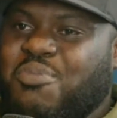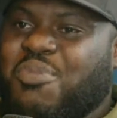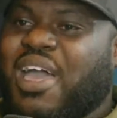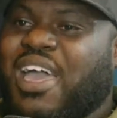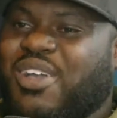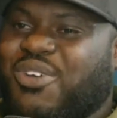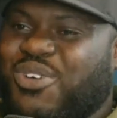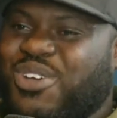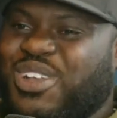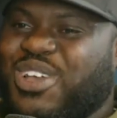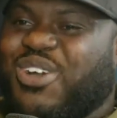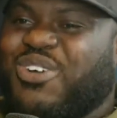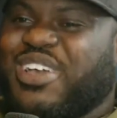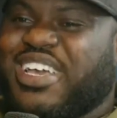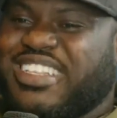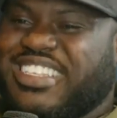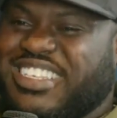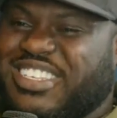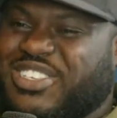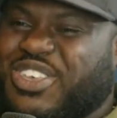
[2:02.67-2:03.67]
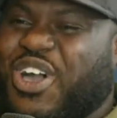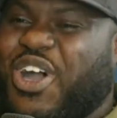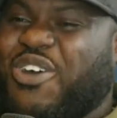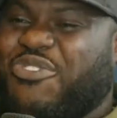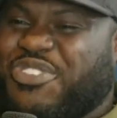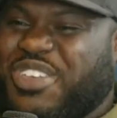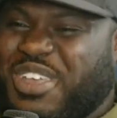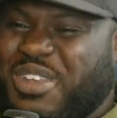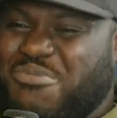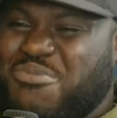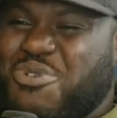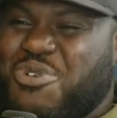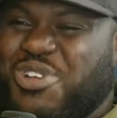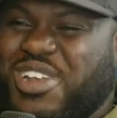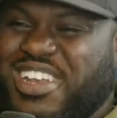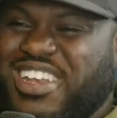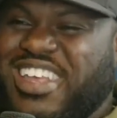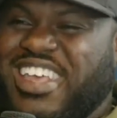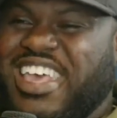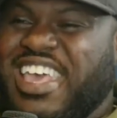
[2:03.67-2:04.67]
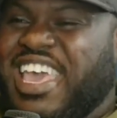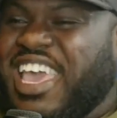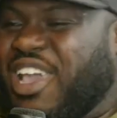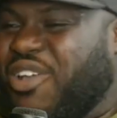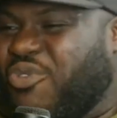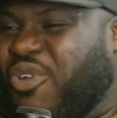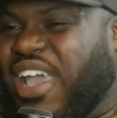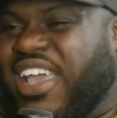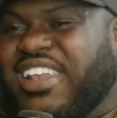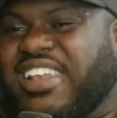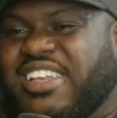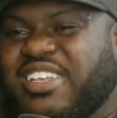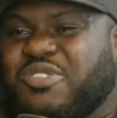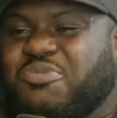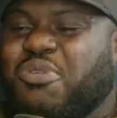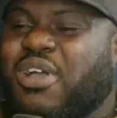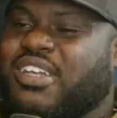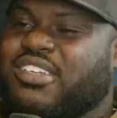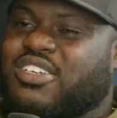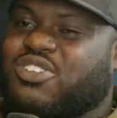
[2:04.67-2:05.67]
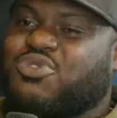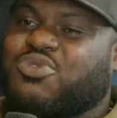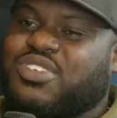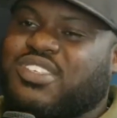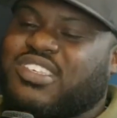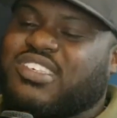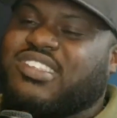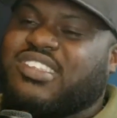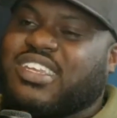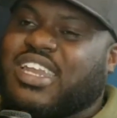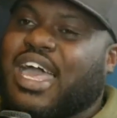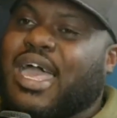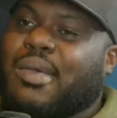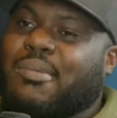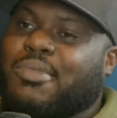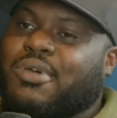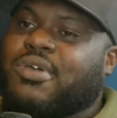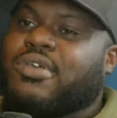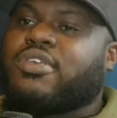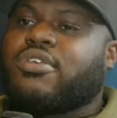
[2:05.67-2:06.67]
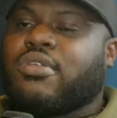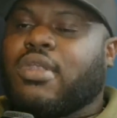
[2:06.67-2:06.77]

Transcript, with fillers: by going to go get this coffee in the morning and writing in this Project 369 book?